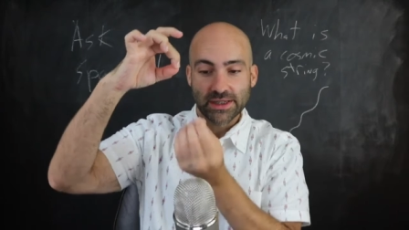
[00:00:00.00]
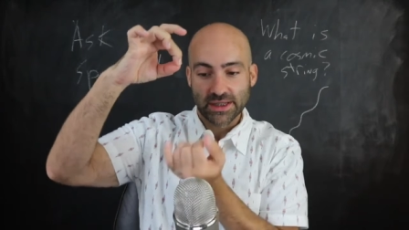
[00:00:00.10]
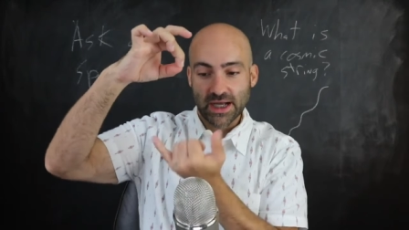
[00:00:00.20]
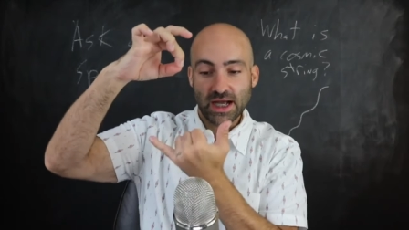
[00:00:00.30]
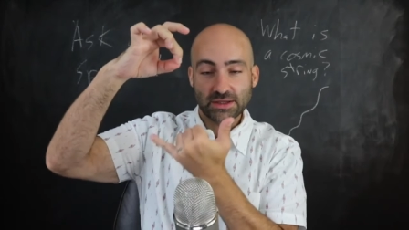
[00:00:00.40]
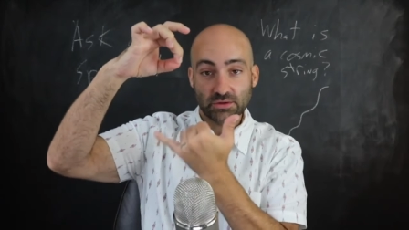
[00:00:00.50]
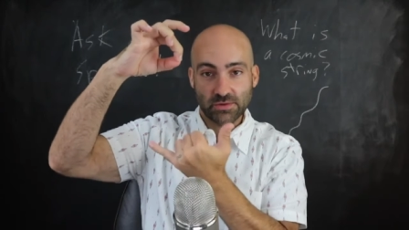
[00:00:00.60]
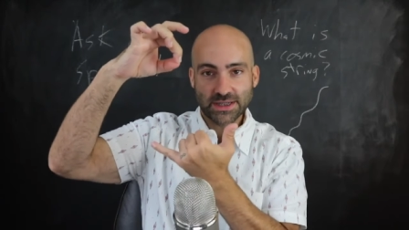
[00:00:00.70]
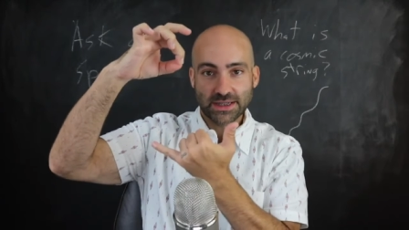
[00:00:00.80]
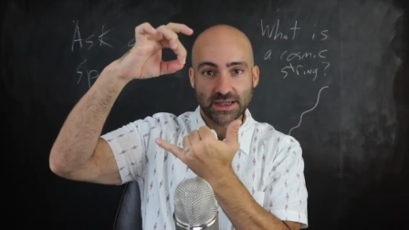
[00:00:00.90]
and the the
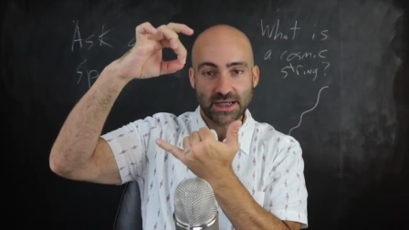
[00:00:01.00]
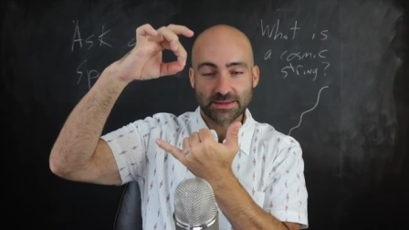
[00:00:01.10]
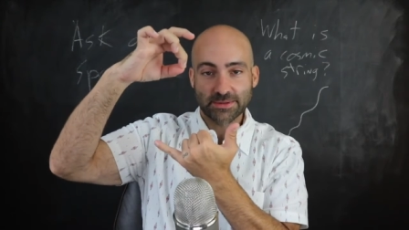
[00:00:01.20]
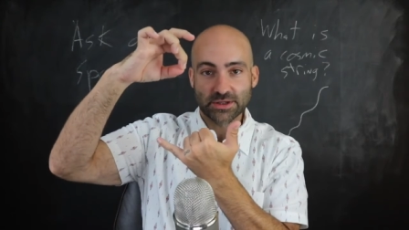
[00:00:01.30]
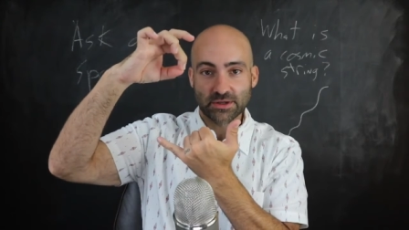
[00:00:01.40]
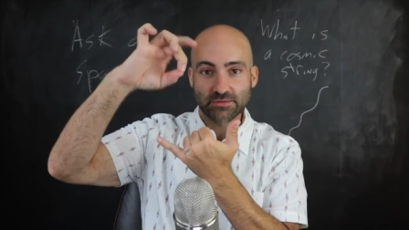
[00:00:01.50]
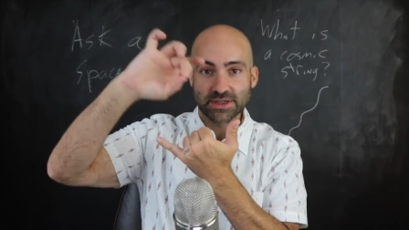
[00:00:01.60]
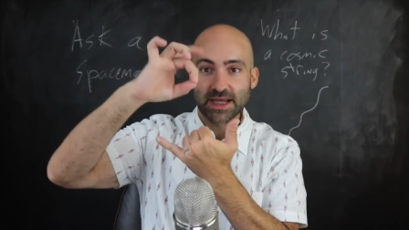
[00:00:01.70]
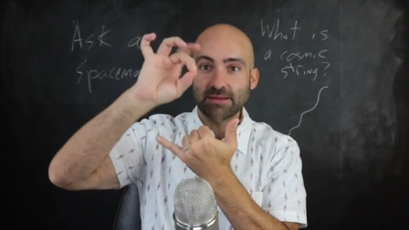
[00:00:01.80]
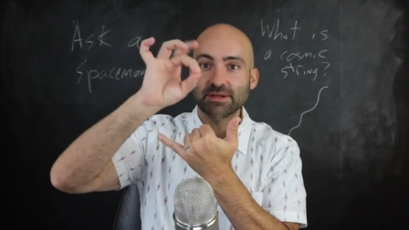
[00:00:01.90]
rest of the cosmic string will
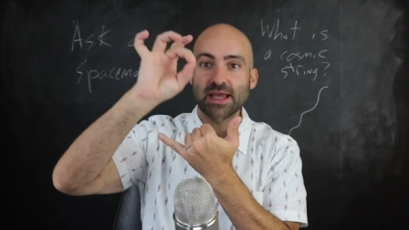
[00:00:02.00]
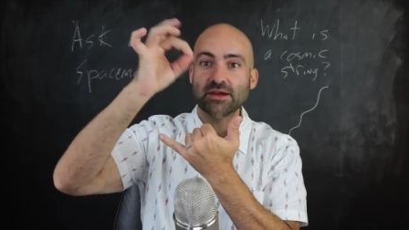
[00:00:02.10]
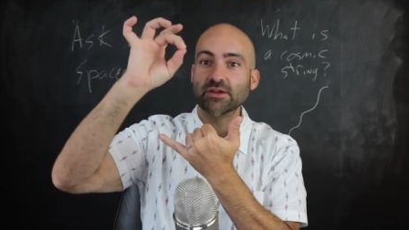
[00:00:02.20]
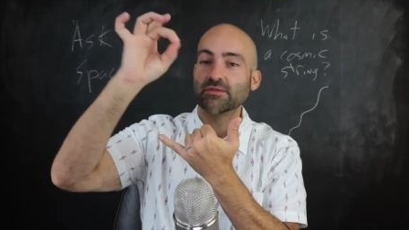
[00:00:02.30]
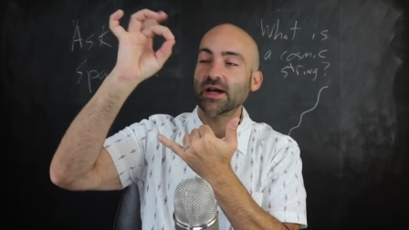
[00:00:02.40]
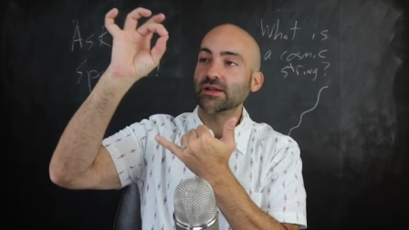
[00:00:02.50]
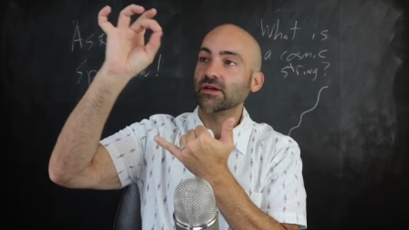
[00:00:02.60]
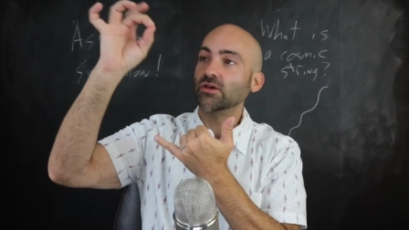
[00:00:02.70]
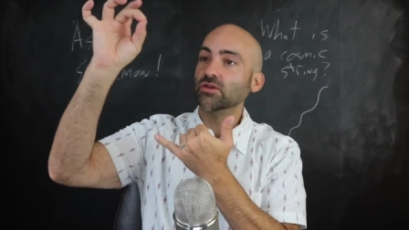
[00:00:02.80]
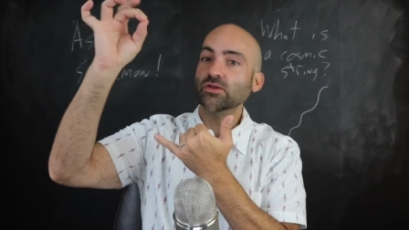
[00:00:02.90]
stay but now you've got a
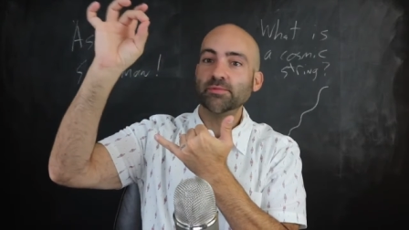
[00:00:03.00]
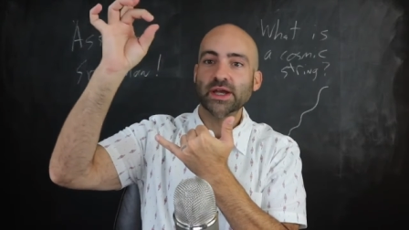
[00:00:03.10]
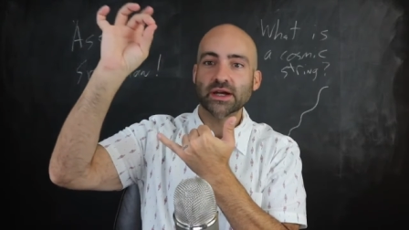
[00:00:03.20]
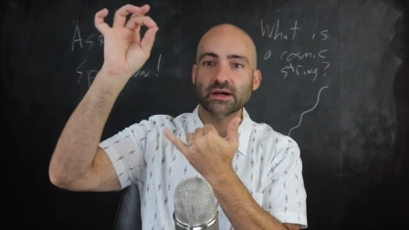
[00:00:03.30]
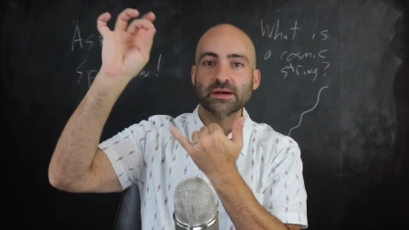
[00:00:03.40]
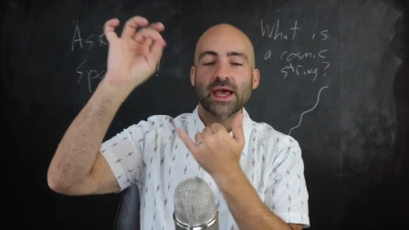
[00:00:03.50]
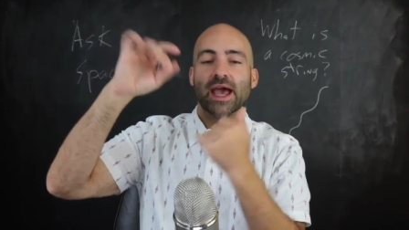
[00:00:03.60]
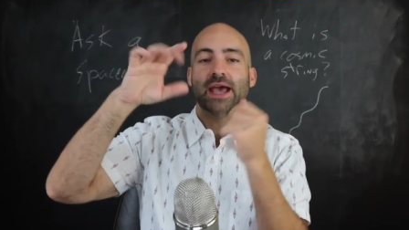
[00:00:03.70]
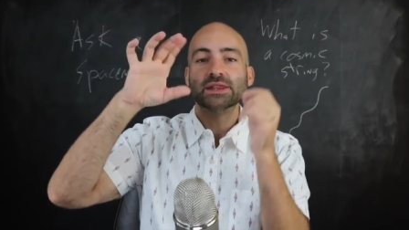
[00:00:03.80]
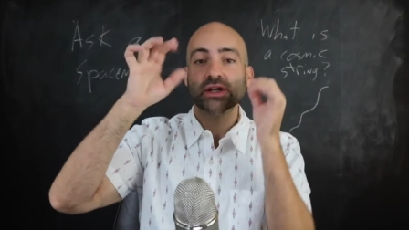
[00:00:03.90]
little loop here
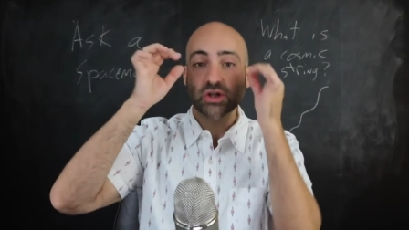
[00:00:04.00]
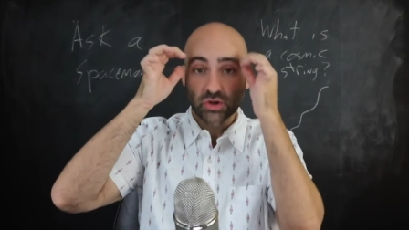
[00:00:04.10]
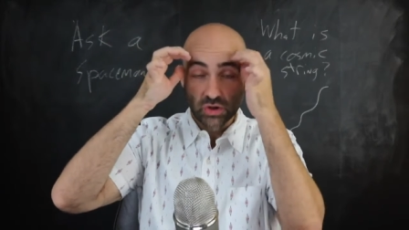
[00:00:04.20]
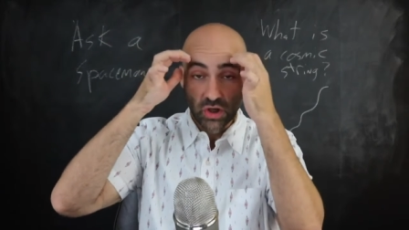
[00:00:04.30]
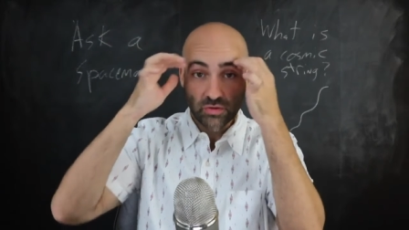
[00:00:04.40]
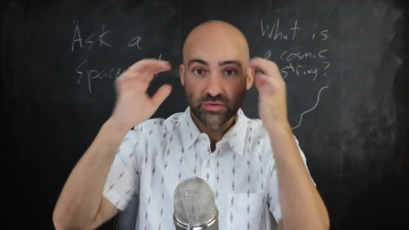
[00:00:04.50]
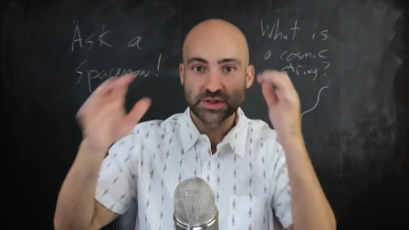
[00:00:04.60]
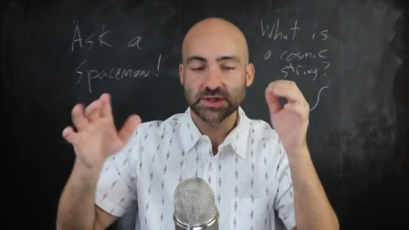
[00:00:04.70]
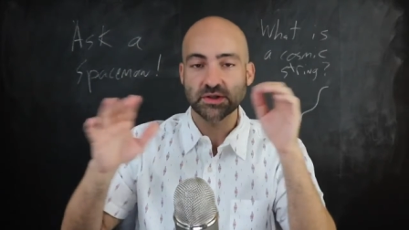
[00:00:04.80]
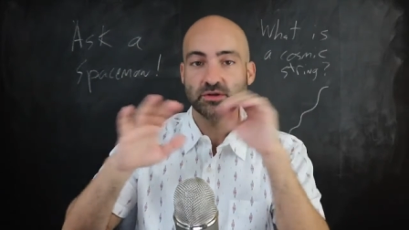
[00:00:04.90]
and the
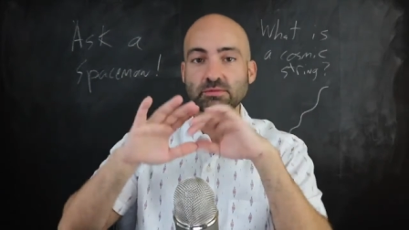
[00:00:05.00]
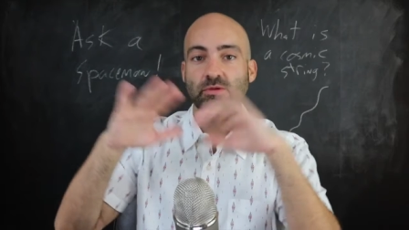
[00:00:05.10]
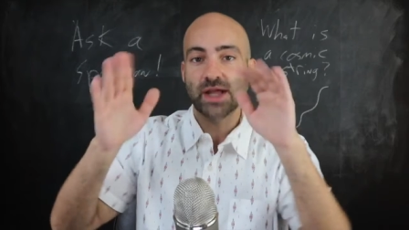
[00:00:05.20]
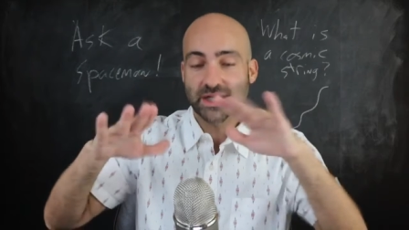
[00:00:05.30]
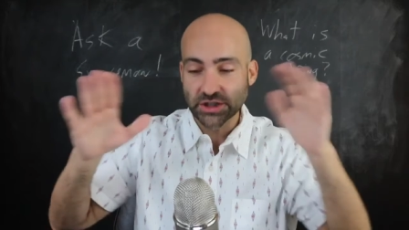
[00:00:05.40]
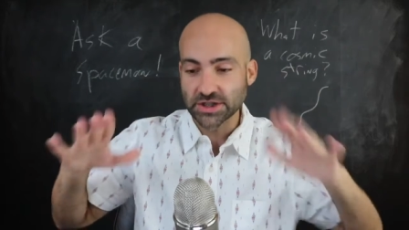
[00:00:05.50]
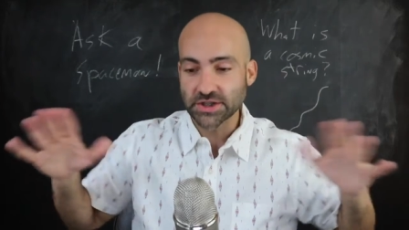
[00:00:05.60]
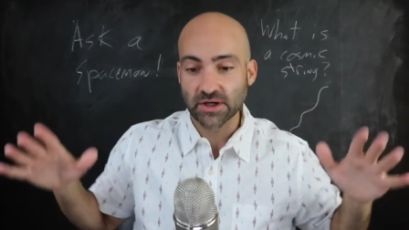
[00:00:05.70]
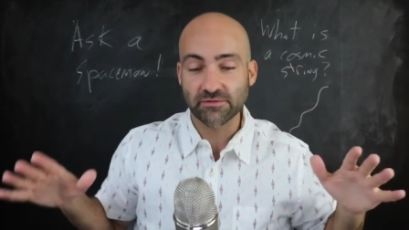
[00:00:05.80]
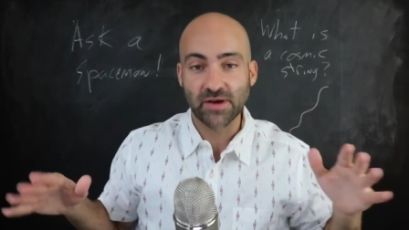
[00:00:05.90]
closed loop will actually
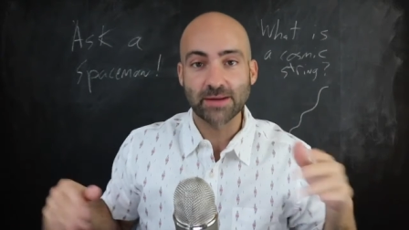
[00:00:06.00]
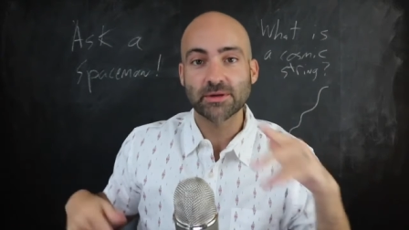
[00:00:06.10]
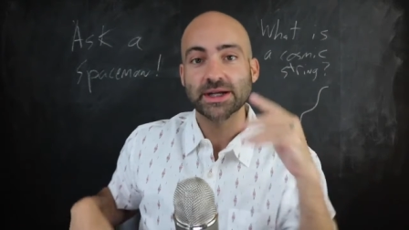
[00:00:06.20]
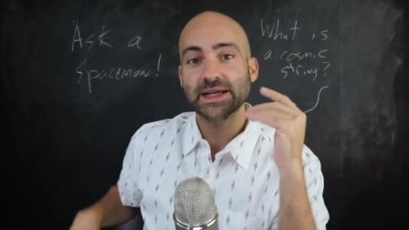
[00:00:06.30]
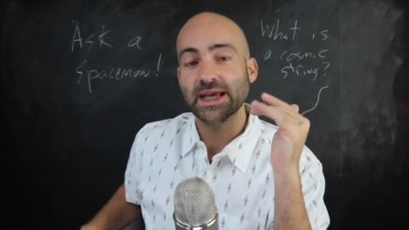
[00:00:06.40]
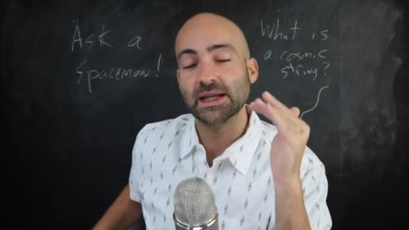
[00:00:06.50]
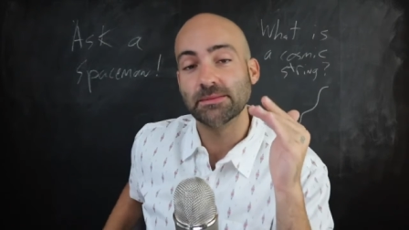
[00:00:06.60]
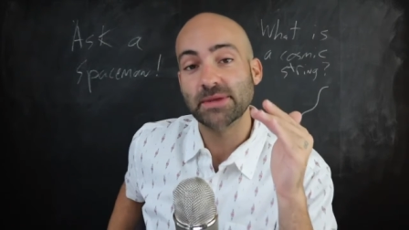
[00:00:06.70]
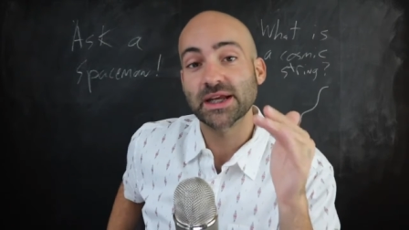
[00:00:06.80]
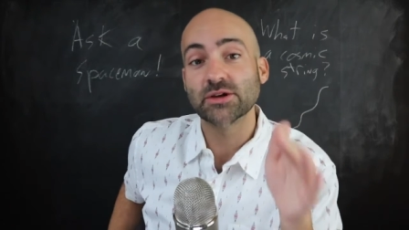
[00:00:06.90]
start vibrating and
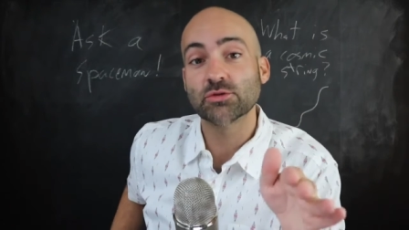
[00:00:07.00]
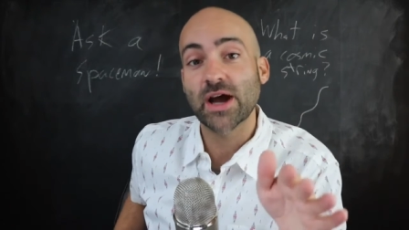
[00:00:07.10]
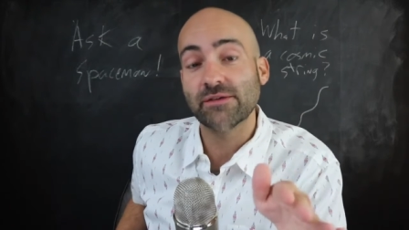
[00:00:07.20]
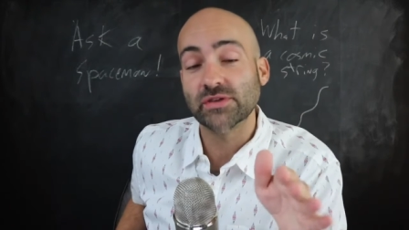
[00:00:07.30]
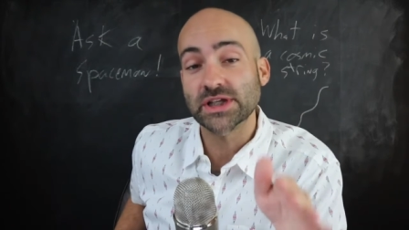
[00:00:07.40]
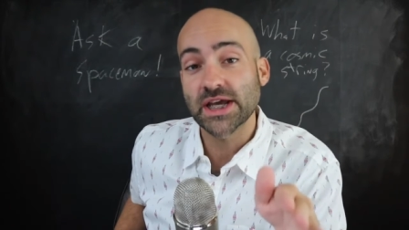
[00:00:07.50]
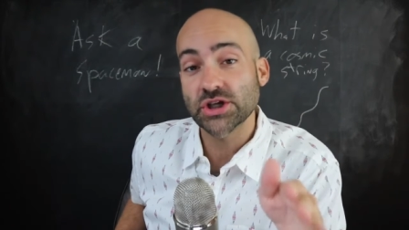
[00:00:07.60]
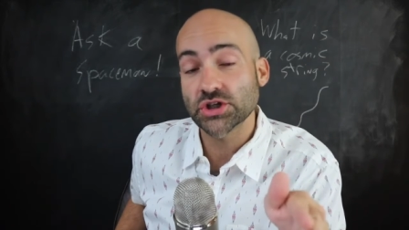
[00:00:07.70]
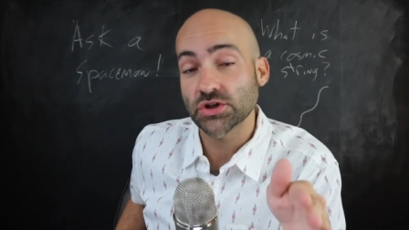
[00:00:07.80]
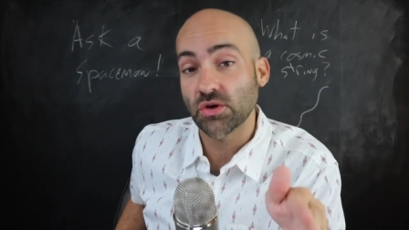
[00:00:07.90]
emitting
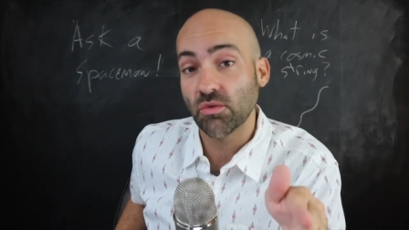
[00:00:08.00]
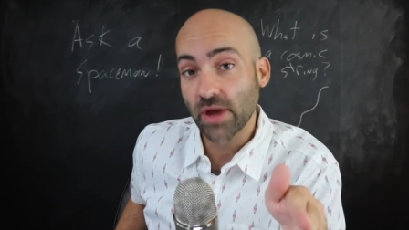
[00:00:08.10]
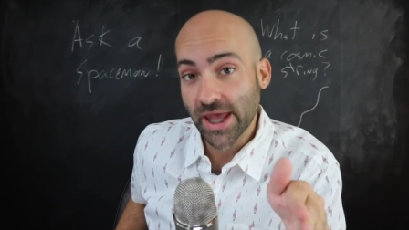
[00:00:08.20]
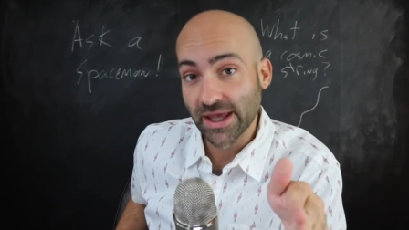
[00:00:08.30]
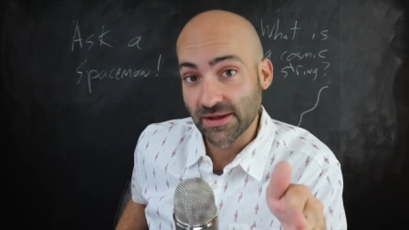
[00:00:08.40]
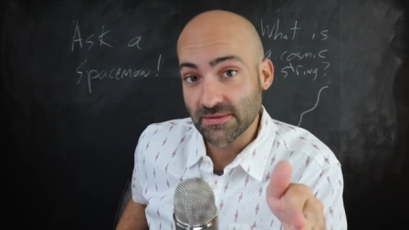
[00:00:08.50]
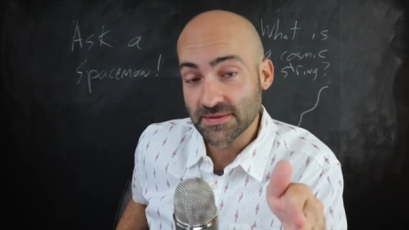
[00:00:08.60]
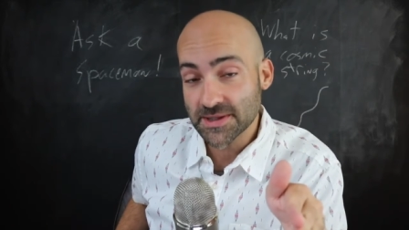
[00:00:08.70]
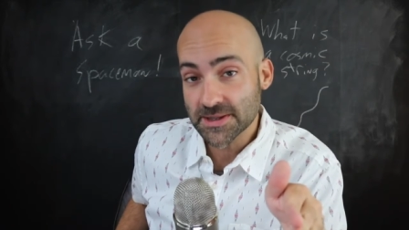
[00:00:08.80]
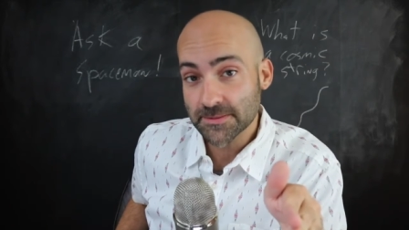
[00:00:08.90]
gravitational
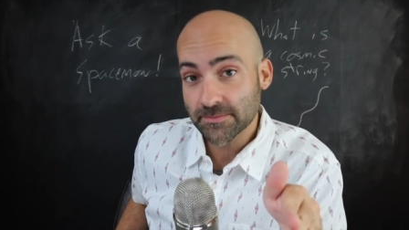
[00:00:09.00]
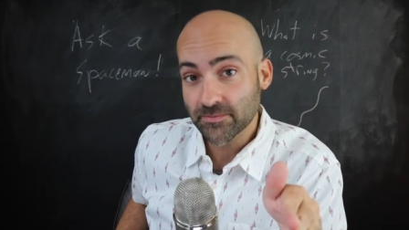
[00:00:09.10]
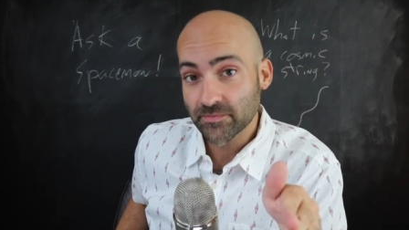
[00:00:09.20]
waves